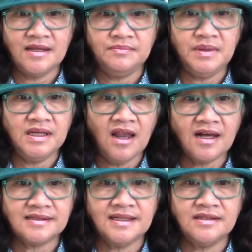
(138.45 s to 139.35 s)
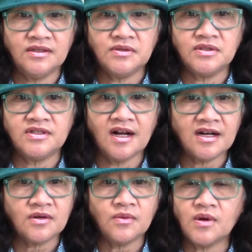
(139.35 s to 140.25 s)
and be locked in those
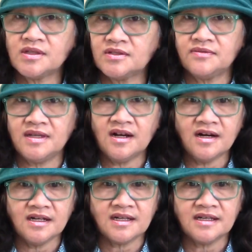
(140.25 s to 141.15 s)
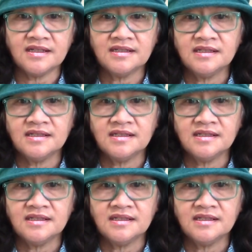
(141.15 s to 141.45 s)
dark walls of the ark.